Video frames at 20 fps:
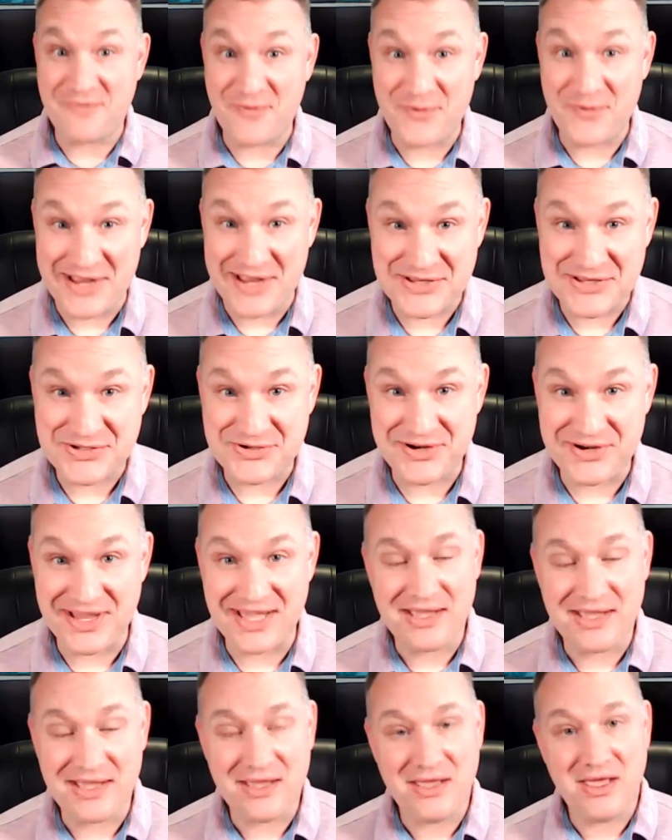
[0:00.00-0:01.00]

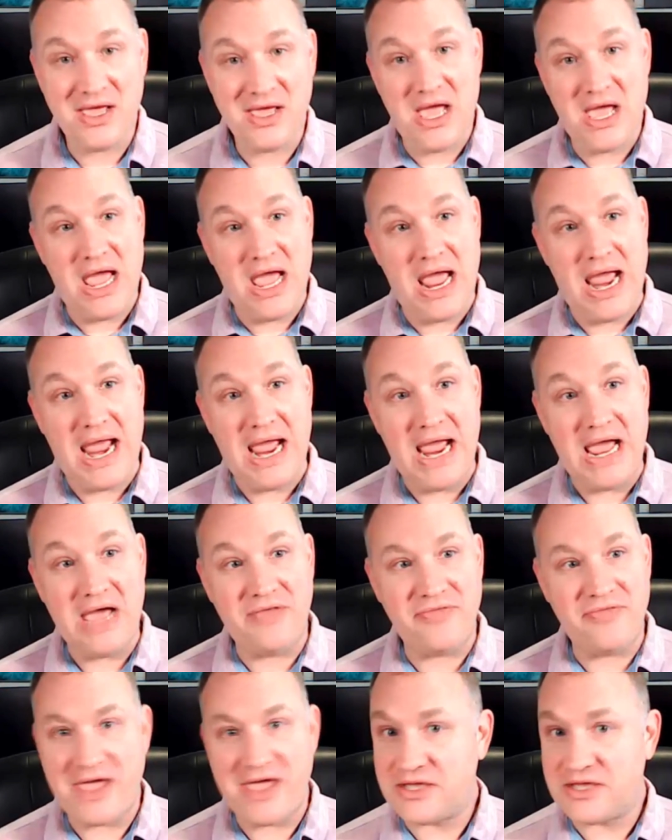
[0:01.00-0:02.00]
yesterday, and
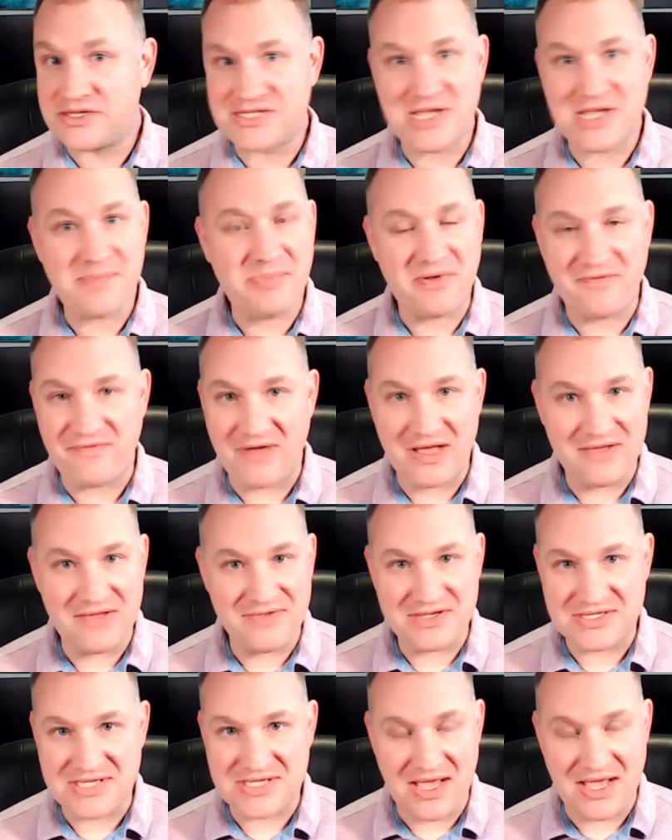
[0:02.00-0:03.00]
they exemplify
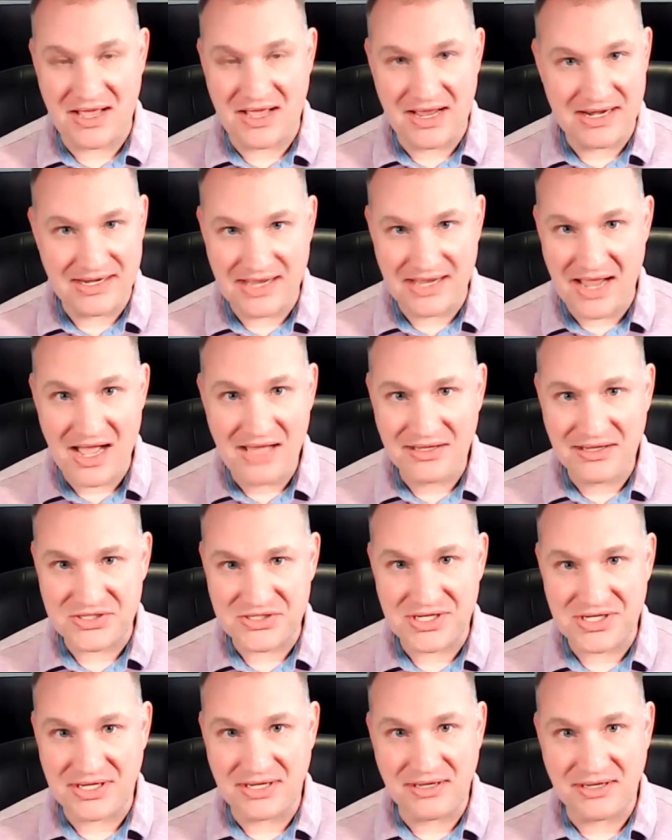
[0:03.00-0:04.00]
this
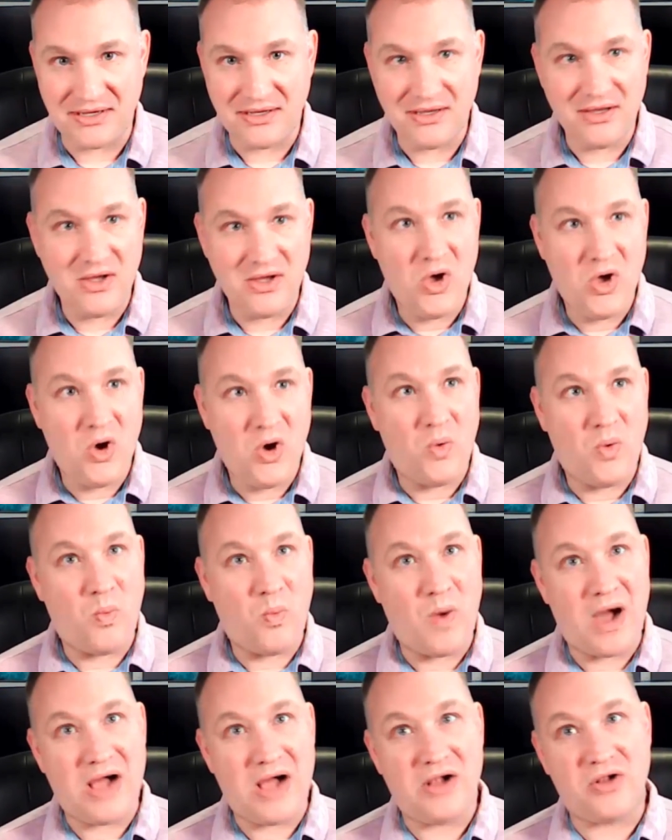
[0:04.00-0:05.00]
ideology.
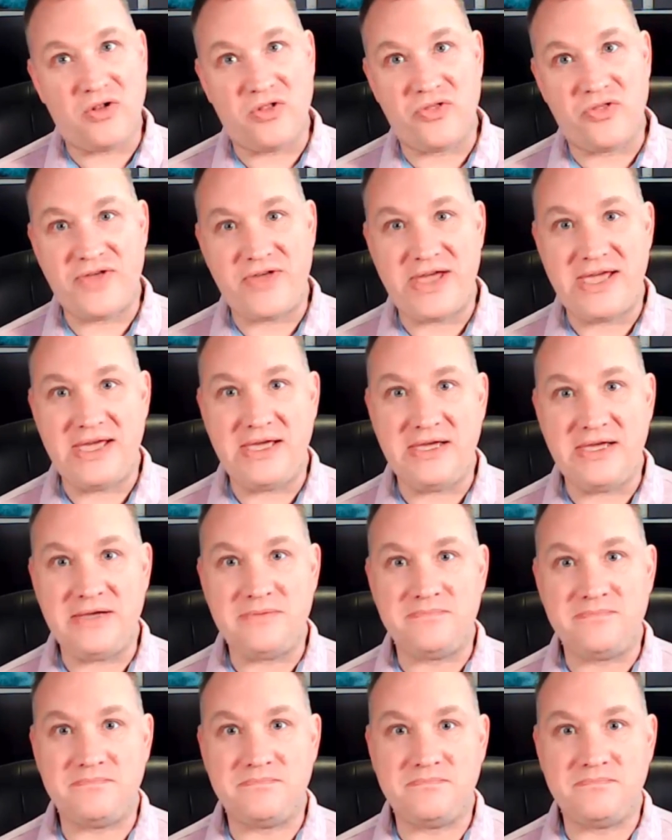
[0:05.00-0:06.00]
While they
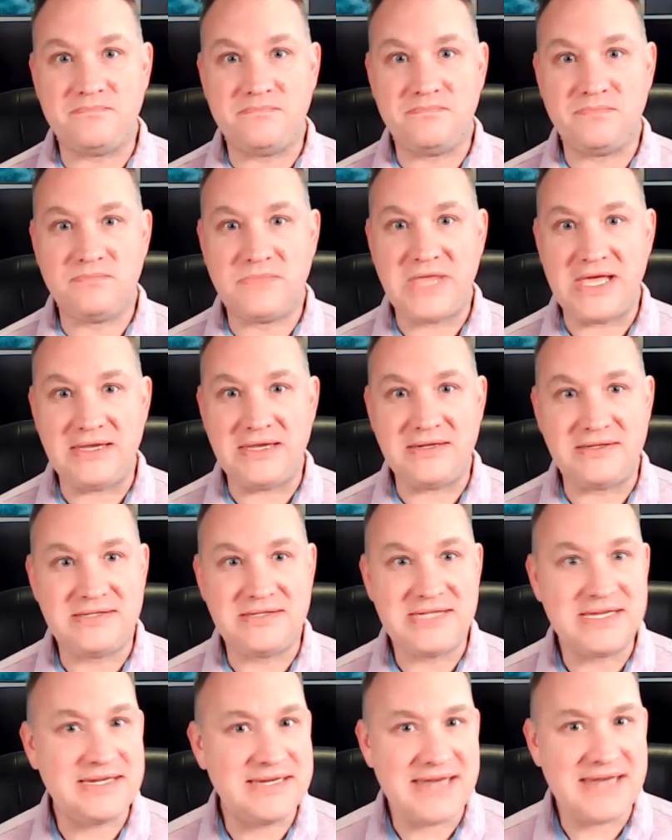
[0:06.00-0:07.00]

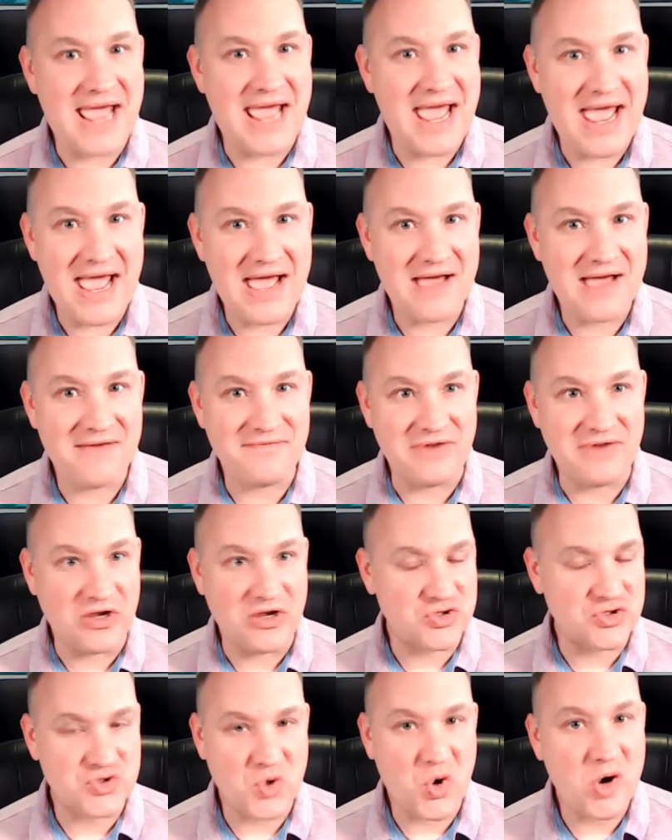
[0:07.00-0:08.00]
didn't have an
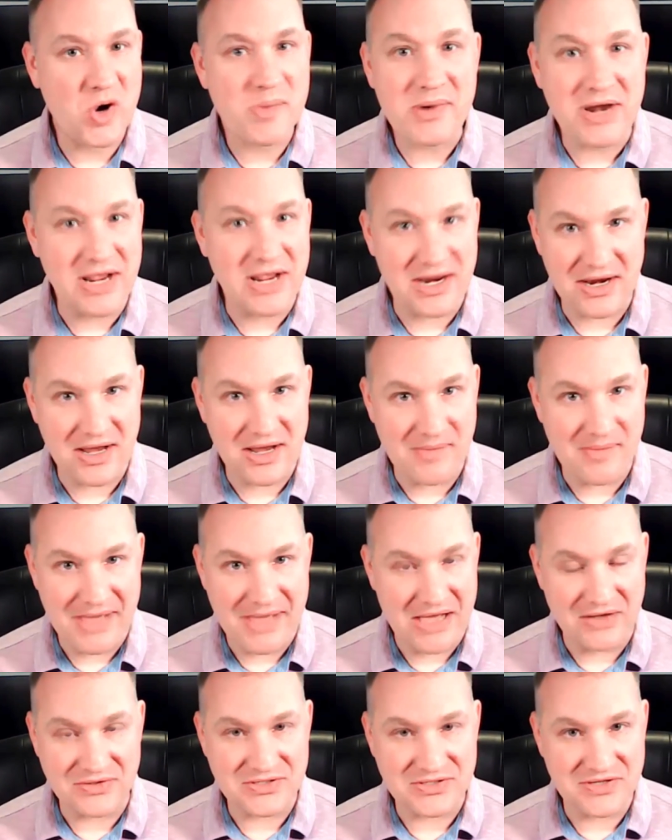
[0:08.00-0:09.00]
exorbitant
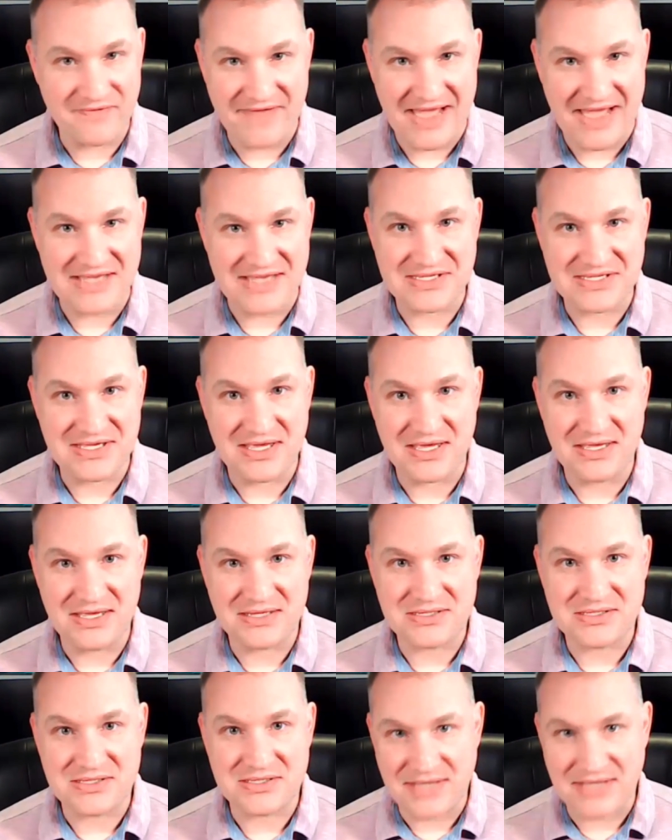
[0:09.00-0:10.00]
amount of
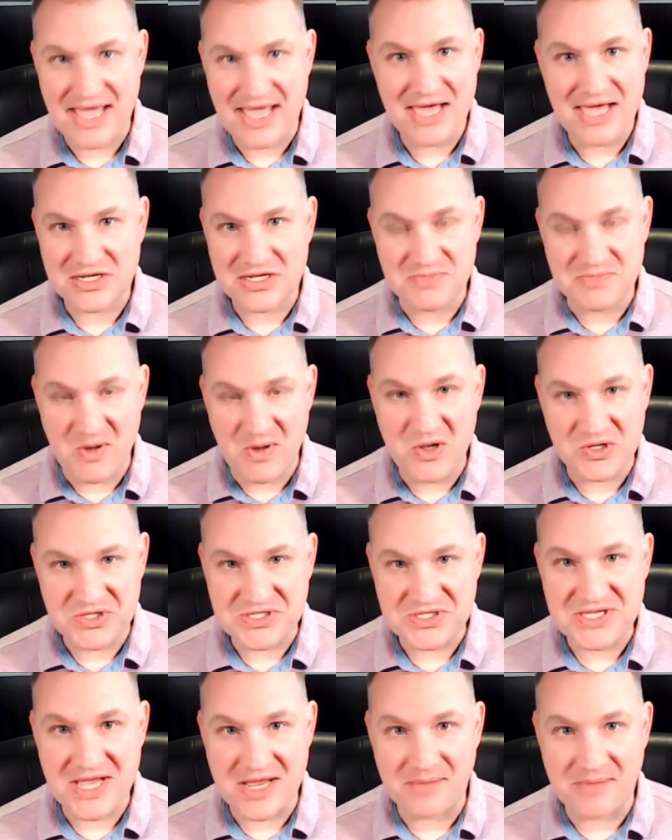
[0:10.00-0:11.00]
assets, they had a small
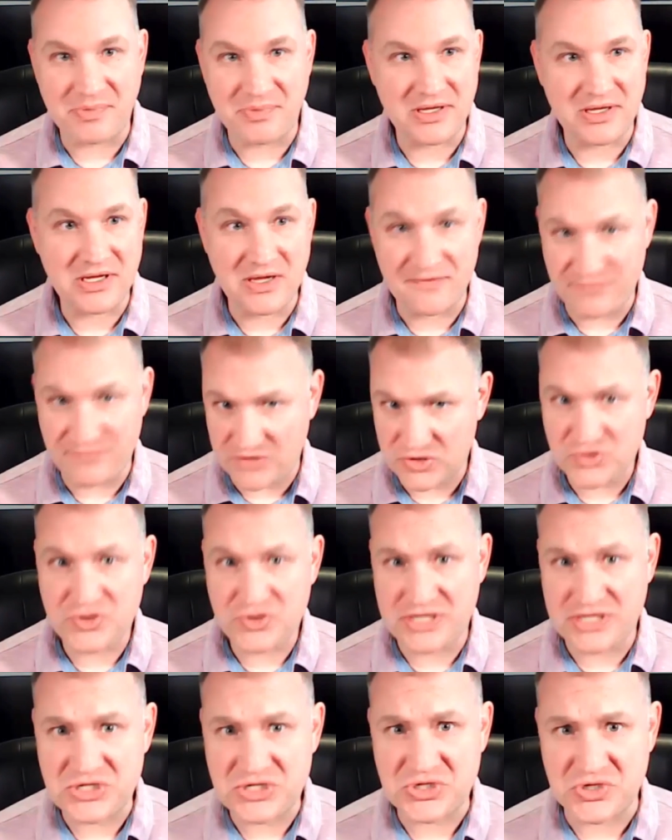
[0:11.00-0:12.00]
sampling of the
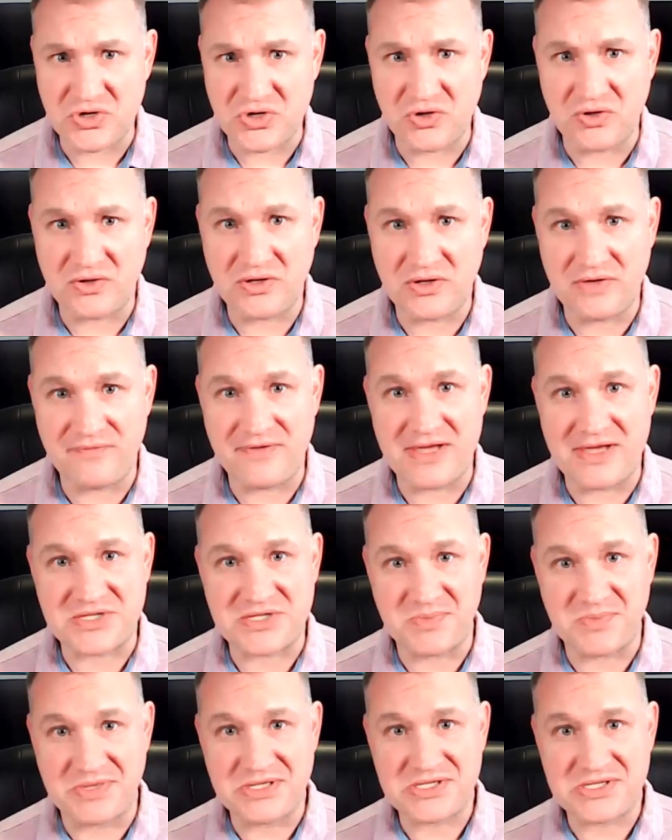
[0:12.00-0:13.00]
traditional
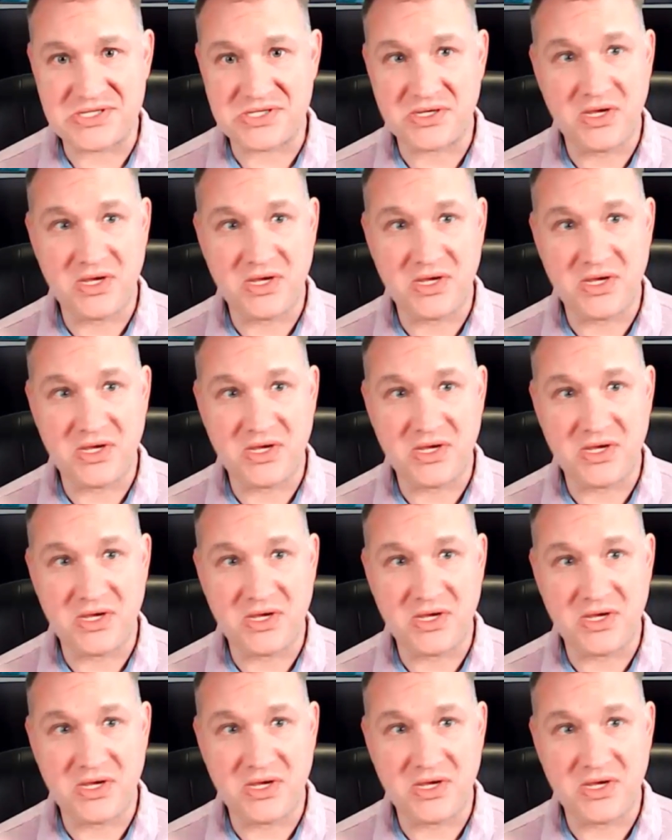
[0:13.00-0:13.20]
investments,